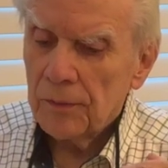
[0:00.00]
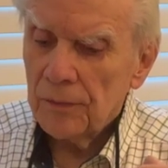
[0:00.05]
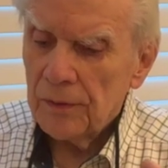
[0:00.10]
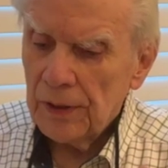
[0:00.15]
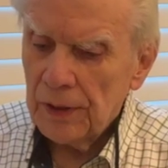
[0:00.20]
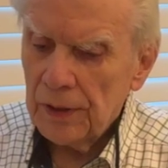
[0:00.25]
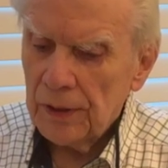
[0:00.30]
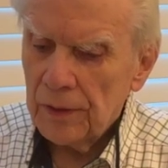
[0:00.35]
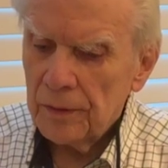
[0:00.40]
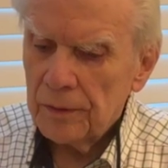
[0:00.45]

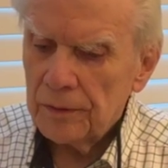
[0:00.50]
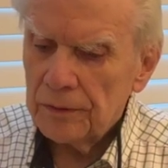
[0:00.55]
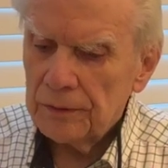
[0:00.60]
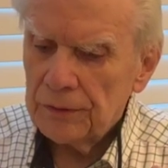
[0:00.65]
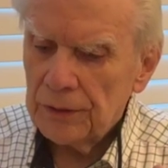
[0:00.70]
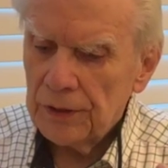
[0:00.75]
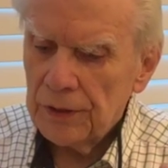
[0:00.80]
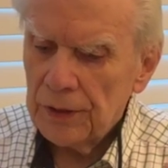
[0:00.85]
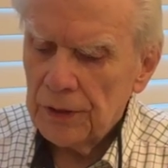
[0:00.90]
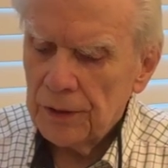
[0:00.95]
The,
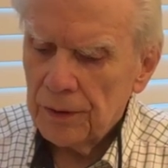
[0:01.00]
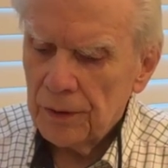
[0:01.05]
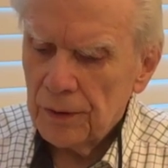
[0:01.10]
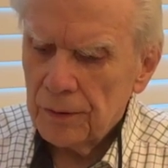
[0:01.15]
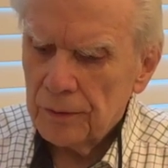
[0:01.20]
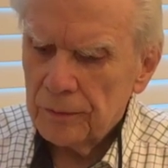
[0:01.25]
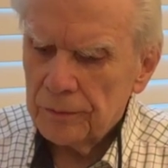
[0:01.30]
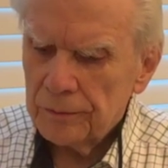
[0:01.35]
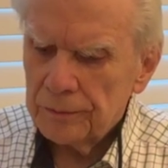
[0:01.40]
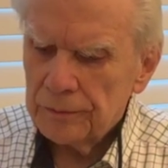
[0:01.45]
the, uh,
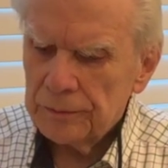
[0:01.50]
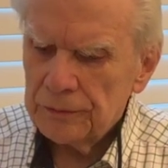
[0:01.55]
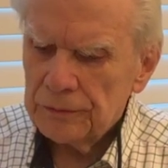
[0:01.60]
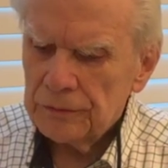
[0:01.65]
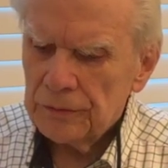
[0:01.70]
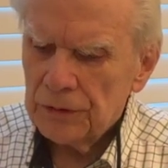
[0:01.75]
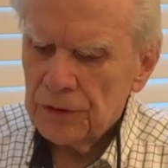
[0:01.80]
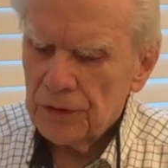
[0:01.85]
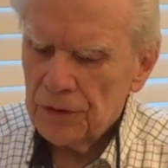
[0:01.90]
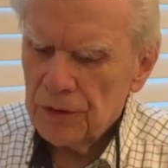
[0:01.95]

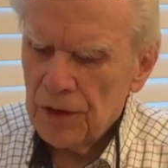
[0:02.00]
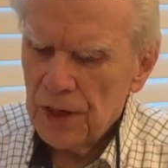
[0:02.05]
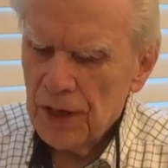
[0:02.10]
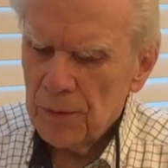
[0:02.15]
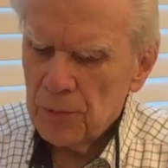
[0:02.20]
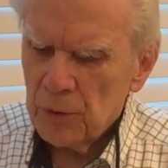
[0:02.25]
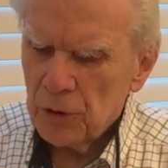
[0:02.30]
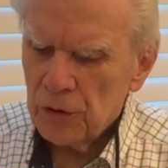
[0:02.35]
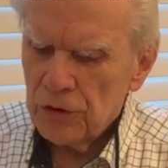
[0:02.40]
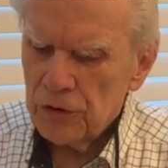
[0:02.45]
the
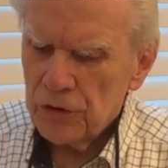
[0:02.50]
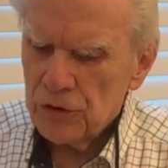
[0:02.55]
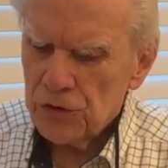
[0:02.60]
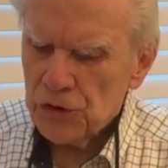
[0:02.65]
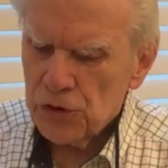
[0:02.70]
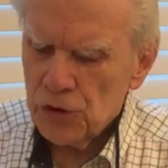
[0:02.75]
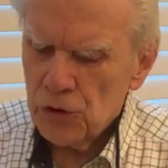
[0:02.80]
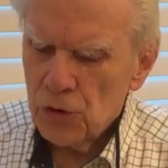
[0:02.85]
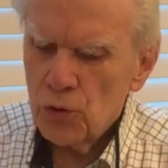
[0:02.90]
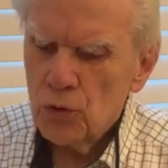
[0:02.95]
neighborhood
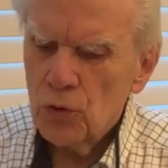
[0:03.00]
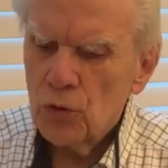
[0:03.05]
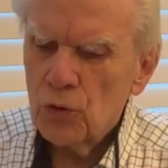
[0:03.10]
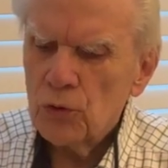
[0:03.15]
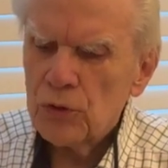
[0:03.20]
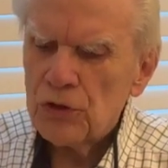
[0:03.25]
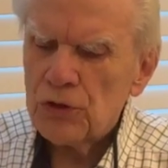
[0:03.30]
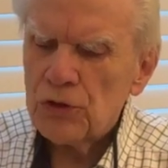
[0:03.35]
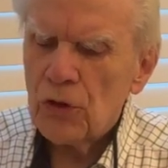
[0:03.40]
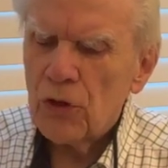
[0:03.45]
school
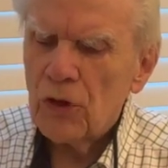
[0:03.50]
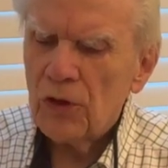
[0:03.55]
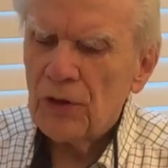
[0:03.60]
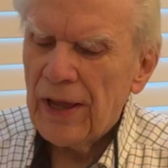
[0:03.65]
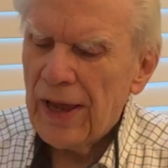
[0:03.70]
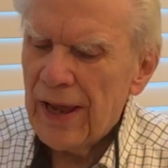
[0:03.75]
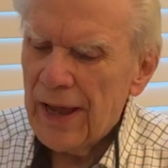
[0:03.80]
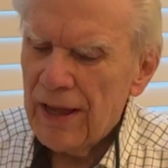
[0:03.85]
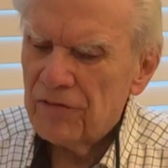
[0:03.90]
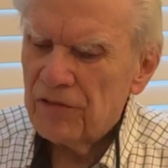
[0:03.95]
was called
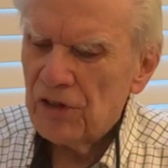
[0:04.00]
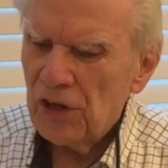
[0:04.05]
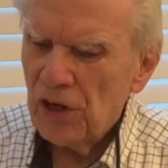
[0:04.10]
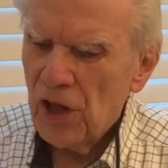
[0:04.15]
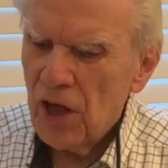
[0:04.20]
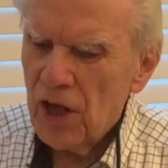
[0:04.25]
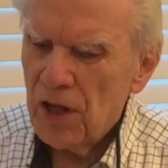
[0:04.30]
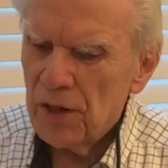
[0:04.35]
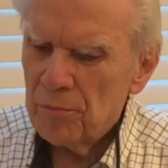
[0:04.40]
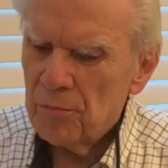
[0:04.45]

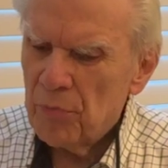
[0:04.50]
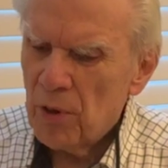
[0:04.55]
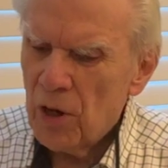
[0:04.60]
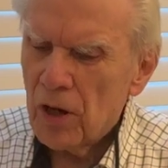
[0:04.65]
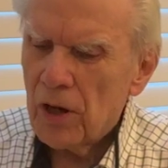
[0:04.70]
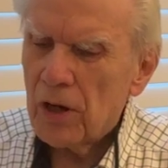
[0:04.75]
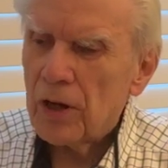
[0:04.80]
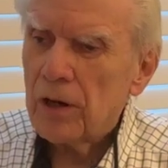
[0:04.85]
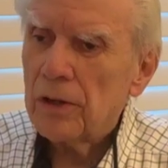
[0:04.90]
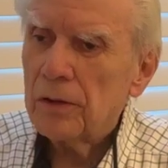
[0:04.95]
Avalon
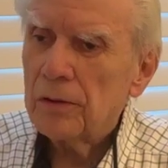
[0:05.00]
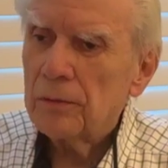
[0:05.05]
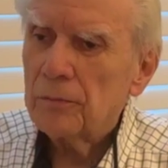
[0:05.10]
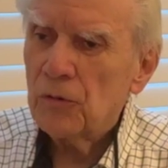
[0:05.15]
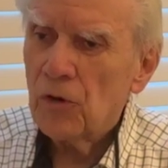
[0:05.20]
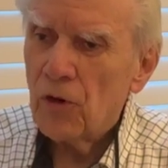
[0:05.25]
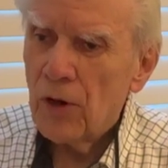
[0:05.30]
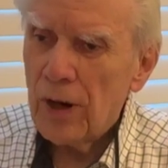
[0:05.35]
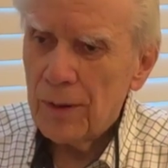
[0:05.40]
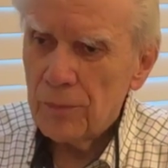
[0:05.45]
Park
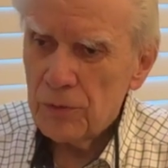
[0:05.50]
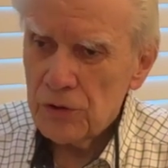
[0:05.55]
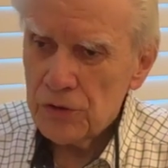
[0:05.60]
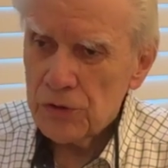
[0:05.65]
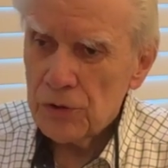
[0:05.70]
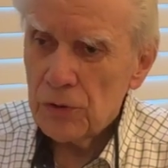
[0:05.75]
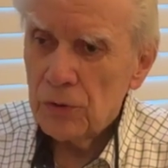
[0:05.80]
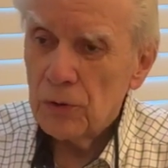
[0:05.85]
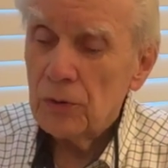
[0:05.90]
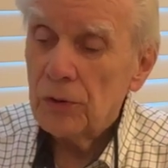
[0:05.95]
Grammar
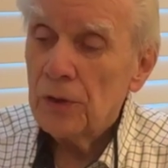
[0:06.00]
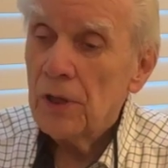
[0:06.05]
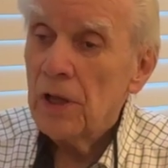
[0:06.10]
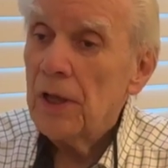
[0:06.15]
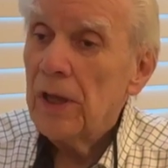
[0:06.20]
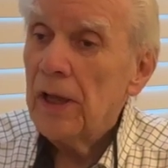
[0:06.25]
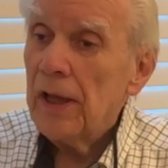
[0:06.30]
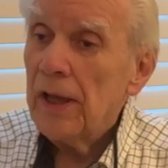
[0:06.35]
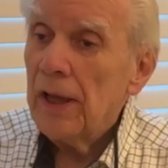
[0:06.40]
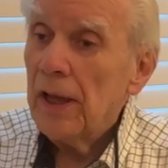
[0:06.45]
School.
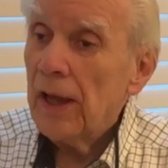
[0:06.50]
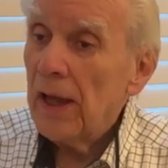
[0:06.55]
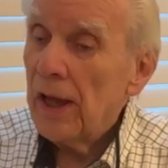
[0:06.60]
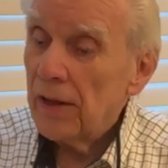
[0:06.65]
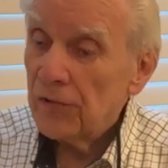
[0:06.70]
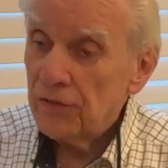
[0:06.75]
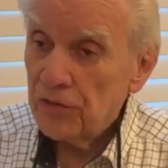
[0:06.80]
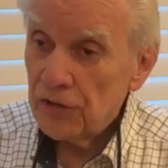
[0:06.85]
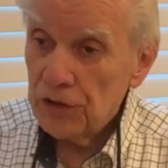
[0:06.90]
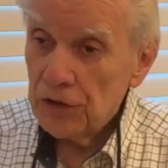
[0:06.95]

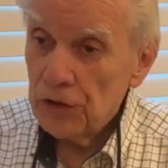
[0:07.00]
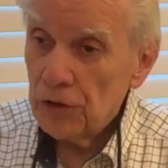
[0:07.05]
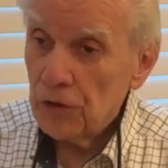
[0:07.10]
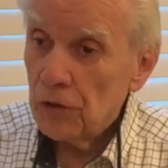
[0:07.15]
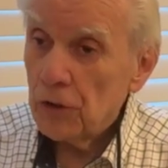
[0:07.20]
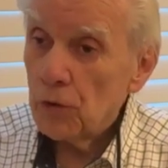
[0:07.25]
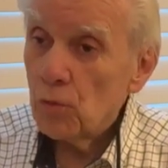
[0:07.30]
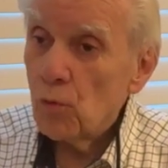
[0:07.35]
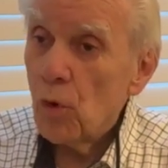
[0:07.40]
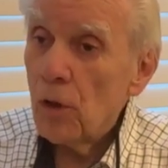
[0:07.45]
Every
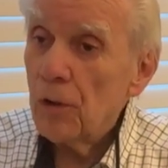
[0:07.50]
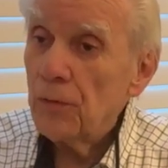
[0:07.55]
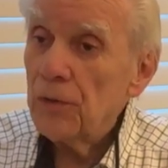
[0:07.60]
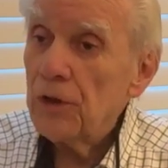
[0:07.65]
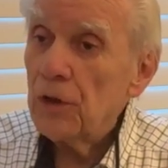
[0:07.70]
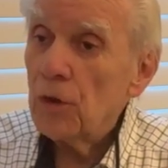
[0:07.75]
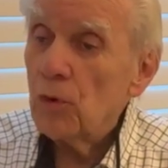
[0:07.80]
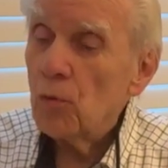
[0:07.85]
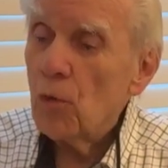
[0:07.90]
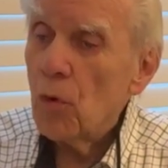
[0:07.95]
year it won
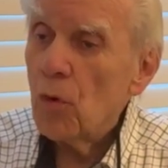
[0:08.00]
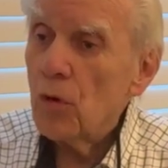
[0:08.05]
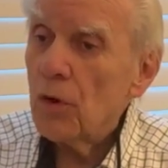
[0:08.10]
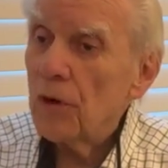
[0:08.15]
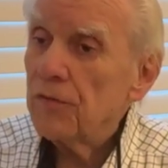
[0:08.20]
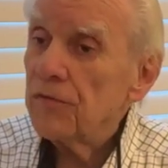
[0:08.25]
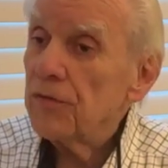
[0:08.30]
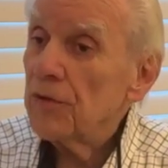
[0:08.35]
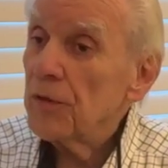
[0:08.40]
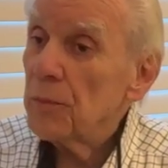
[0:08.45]
the
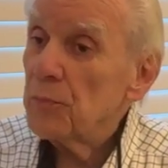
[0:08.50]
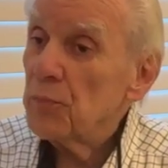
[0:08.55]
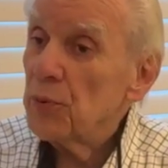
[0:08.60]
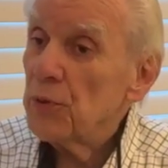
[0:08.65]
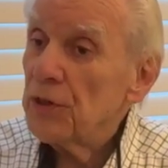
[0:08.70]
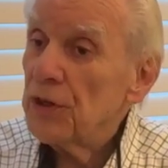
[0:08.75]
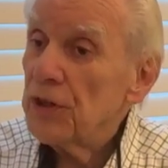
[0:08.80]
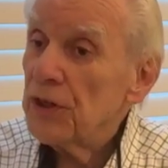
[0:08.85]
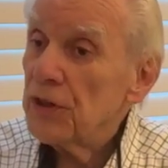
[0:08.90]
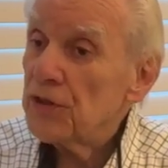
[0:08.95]
award for the
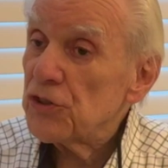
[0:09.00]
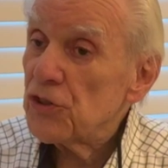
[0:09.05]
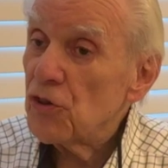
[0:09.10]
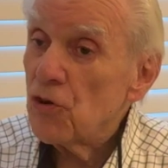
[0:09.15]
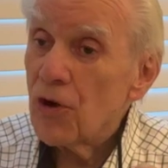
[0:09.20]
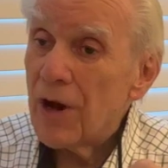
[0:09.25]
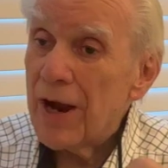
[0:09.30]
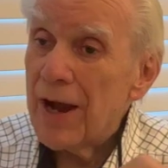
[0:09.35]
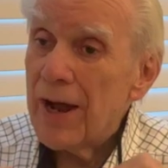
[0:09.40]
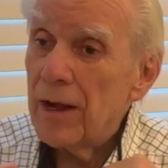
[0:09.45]
prettiest
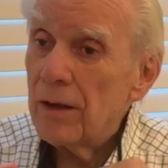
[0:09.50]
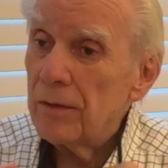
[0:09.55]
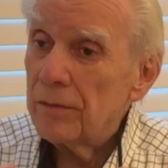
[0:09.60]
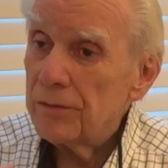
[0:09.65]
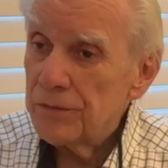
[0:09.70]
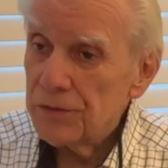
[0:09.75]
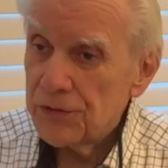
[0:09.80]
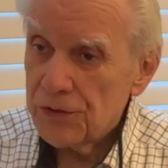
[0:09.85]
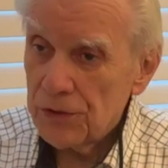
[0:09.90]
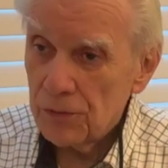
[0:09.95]

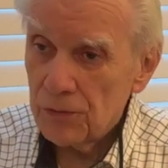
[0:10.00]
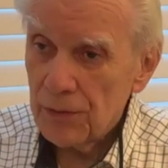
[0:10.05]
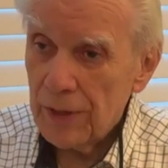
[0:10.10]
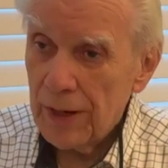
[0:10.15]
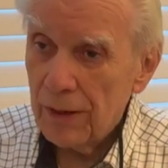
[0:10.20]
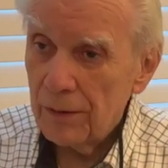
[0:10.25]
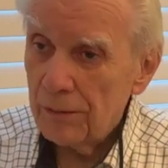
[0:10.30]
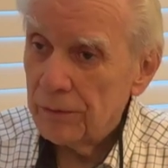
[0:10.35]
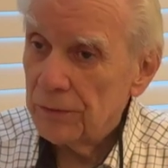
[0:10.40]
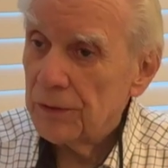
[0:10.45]
grounds
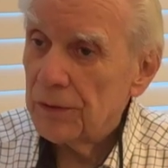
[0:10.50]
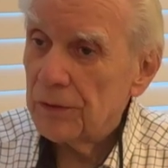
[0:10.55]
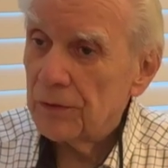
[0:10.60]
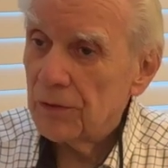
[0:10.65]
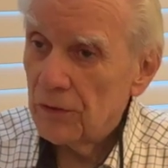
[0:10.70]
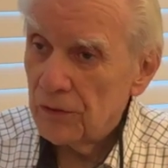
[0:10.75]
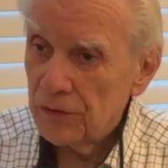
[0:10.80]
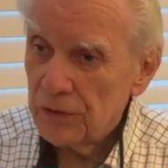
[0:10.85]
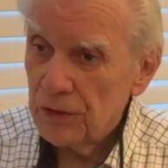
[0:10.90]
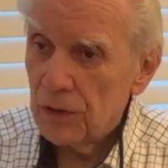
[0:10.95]
around,
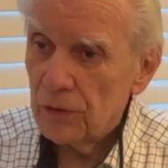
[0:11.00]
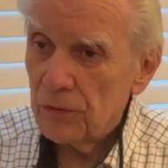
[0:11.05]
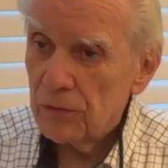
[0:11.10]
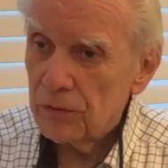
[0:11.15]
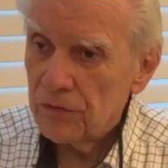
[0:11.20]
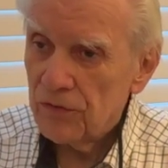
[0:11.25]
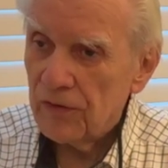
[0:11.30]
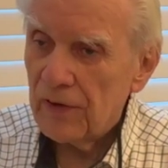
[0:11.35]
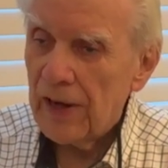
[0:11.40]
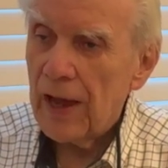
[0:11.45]
you know,
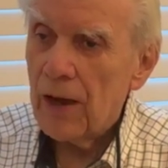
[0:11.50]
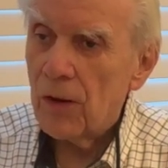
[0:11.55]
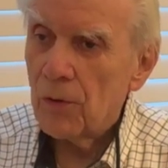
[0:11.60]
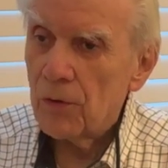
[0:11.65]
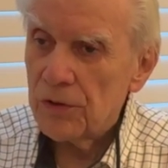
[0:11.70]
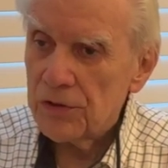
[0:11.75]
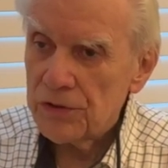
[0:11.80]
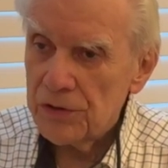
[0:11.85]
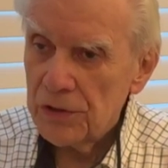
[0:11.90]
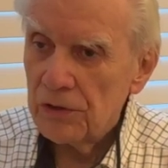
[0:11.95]

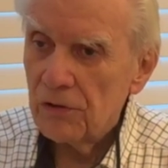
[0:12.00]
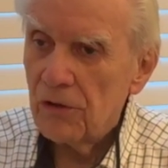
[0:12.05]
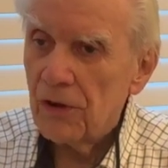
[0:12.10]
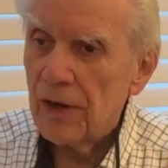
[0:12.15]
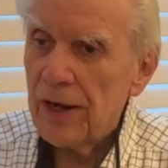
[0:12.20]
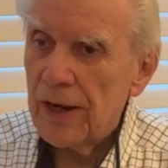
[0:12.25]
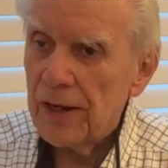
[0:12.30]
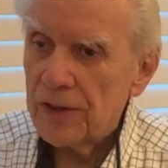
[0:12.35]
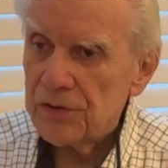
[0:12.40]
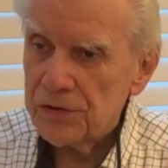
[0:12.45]
flowers and
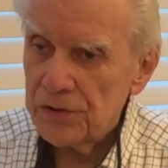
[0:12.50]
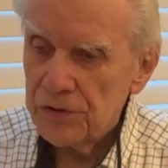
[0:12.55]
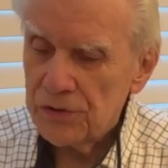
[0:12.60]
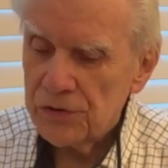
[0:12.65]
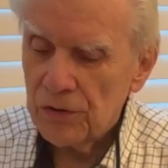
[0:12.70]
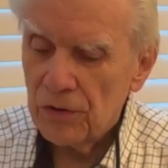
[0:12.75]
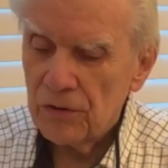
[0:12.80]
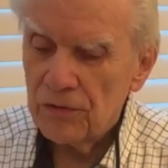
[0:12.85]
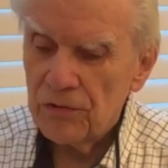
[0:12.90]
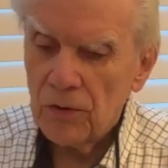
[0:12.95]
grass and
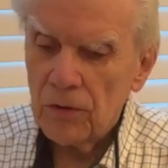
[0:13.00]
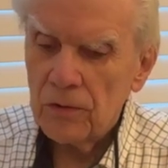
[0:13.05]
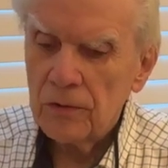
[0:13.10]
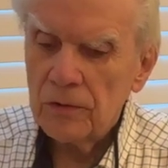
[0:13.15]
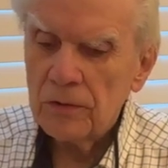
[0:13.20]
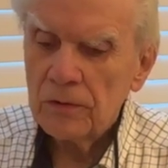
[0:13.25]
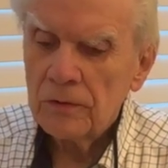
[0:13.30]
so forth.